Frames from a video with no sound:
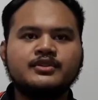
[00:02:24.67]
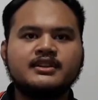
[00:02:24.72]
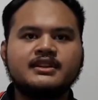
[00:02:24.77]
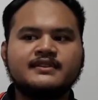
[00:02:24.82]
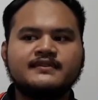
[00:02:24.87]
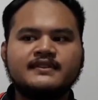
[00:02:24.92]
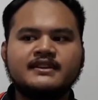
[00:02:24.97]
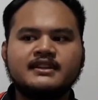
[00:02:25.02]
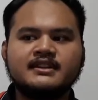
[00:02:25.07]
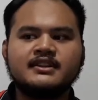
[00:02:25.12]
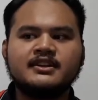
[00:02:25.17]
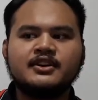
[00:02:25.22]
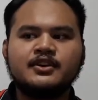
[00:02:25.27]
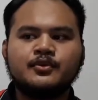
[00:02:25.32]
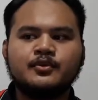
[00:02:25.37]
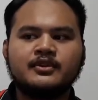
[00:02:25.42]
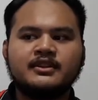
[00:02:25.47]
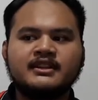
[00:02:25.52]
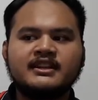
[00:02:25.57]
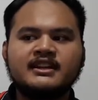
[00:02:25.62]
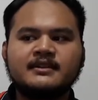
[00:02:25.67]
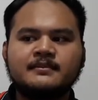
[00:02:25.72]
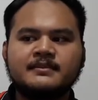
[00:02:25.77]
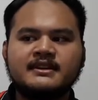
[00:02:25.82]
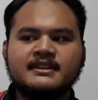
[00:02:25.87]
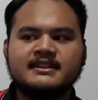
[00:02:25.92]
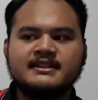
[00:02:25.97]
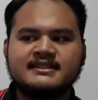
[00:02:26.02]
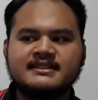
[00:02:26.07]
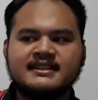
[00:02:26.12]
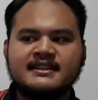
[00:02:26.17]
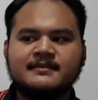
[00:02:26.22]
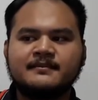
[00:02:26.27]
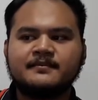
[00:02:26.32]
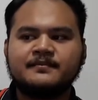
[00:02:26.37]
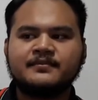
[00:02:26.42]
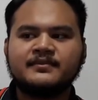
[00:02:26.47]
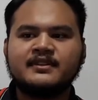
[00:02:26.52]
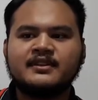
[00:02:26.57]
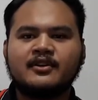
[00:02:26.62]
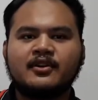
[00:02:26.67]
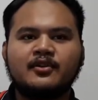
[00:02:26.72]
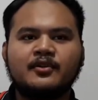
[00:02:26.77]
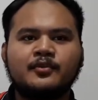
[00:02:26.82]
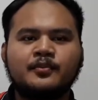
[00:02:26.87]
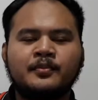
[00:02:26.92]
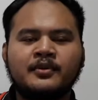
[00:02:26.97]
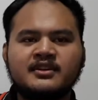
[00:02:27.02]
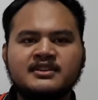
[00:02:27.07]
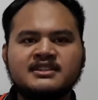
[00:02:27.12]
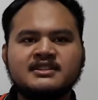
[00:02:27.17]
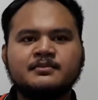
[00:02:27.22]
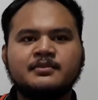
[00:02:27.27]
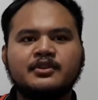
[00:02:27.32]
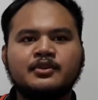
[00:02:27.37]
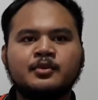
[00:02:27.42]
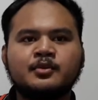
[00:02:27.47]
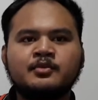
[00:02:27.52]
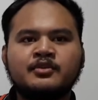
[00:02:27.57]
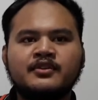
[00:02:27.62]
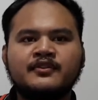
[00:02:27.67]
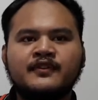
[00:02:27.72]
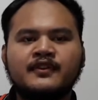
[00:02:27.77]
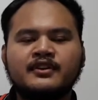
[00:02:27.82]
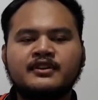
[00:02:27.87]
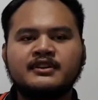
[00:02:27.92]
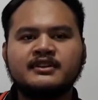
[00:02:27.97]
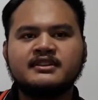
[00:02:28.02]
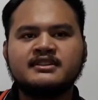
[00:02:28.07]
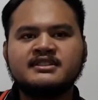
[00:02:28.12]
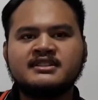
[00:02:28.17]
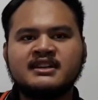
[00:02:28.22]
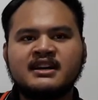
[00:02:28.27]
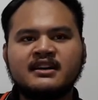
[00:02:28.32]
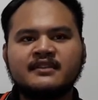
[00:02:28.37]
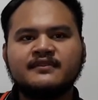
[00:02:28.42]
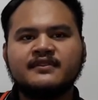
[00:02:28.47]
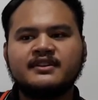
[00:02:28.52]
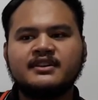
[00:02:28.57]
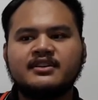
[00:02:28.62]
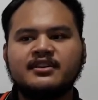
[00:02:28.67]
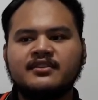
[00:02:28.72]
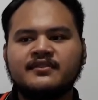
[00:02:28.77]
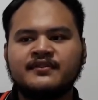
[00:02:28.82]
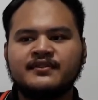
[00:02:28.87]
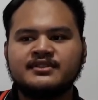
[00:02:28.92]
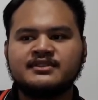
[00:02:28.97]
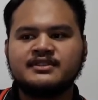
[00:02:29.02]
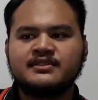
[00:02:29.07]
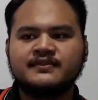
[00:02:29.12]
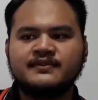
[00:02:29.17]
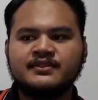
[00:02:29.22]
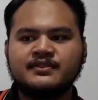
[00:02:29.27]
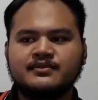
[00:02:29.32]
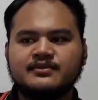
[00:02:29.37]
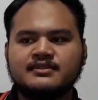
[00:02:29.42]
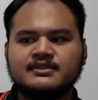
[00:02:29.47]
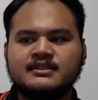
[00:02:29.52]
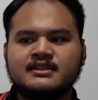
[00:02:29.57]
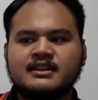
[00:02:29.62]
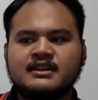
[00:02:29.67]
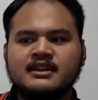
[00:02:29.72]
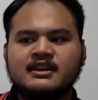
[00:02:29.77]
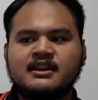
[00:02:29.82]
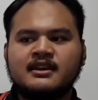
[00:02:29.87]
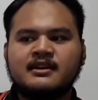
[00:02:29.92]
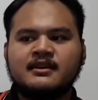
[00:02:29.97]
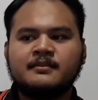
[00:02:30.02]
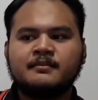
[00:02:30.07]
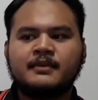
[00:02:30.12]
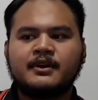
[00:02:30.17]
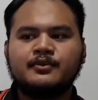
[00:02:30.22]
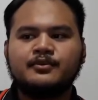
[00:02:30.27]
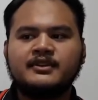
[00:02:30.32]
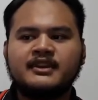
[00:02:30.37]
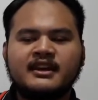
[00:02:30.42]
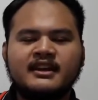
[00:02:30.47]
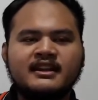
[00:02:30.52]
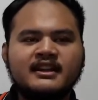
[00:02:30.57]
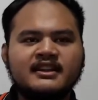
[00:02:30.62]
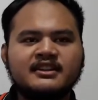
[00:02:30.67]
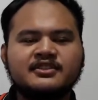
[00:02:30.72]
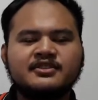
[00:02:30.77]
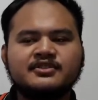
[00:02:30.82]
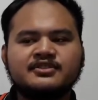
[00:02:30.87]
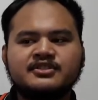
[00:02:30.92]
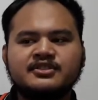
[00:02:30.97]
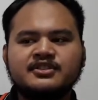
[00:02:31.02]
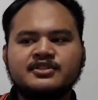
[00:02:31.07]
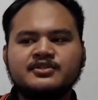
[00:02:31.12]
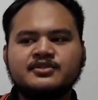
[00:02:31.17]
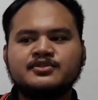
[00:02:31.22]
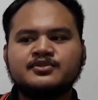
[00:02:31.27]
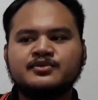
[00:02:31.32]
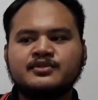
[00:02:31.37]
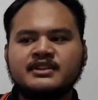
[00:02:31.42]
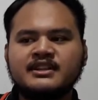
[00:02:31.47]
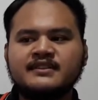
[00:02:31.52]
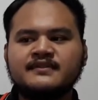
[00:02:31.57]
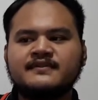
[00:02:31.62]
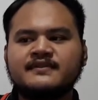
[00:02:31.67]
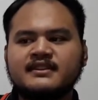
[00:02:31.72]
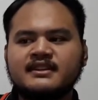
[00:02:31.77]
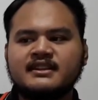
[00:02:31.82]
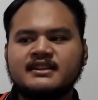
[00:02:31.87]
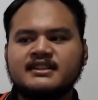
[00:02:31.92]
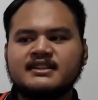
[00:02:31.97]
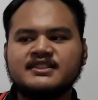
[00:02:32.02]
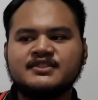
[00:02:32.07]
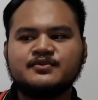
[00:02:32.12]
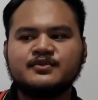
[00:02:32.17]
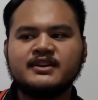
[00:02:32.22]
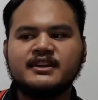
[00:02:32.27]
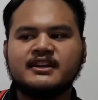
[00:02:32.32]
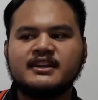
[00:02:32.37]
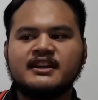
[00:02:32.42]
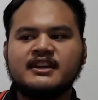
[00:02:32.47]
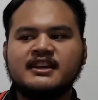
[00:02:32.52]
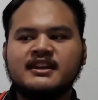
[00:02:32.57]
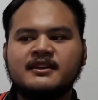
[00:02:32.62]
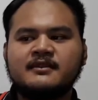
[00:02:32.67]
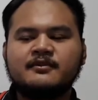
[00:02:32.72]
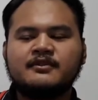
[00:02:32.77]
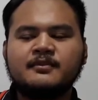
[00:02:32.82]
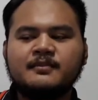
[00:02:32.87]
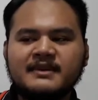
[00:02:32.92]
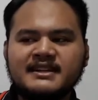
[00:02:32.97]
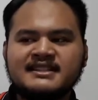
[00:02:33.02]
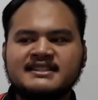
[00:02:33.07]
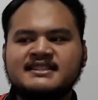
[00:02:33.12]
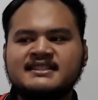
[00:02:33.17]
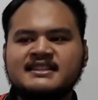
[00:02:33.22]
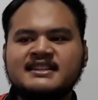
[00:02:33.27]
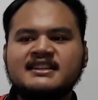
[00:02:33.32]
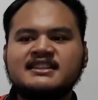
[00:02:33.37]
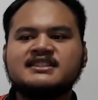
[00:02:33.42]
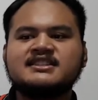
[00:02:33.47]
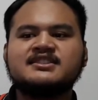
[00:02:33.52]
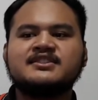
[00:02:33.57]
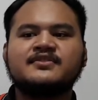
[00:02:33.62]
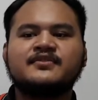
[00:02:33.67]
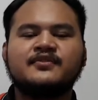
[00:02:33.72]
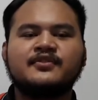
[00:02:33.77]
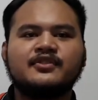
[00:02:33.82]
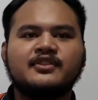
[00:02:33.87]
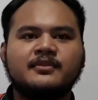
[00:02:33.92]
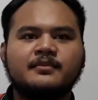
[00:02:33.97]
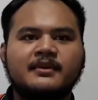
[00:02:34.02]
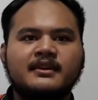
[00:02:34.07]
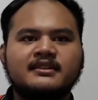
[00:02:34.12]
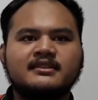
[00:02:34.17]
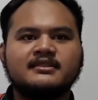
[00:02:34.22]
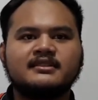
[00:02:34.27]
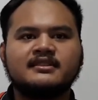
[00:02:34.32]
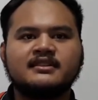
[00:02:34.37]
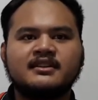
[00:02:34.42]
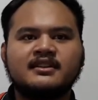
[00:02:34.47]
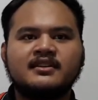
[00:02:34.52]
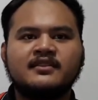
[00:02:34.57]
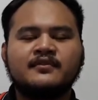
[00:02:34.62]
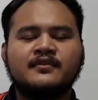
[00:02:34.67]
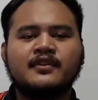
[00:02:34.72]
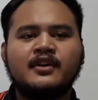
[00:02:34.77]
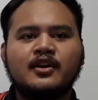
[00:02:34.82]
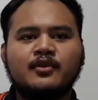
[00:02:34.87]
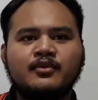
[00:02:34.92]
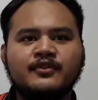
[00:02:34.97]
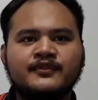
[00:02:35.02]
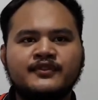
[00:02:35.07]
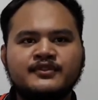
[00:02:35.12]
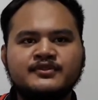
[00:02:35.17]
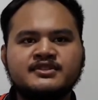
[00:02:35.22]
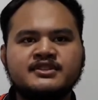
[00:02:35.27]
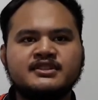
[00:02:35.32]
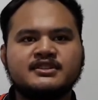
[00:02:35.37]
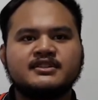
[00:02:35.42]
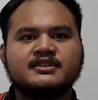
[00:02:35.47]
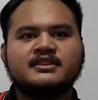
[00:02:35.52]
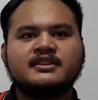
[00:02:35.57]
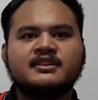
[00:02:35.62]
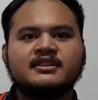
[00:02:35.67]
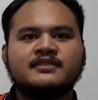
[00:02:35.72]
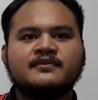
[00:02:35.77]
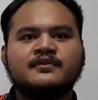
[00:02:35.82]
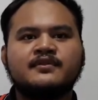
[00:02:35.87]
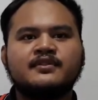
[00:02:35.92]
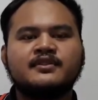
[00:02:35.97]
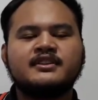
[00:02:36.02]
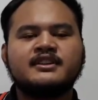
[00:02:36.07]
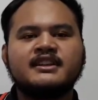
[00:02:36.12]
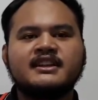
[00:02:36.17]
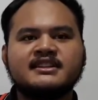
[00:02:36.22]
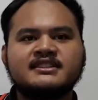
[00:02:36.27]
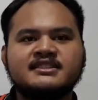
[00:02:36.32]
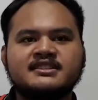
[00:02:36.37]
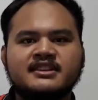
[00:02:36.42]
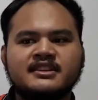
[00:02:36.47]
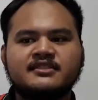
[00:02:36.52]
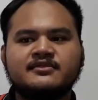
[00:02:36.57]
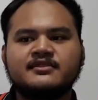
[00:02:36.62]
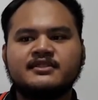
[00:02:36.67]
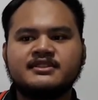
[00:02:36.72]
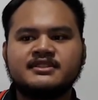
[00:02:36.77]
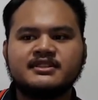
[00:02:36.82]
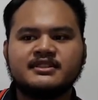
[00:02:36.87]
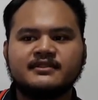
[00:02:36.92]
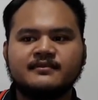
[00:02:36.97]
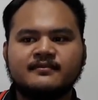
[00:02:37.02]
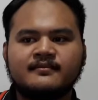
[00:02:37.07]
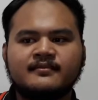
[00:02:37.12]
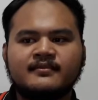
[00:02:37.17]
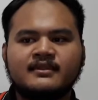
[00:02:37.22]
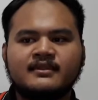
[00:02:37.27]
live in will not be the same or possible without the discovery of fossil fuels. But we cannot continue to live in this way. We must change for the better, for our future, for the next generation.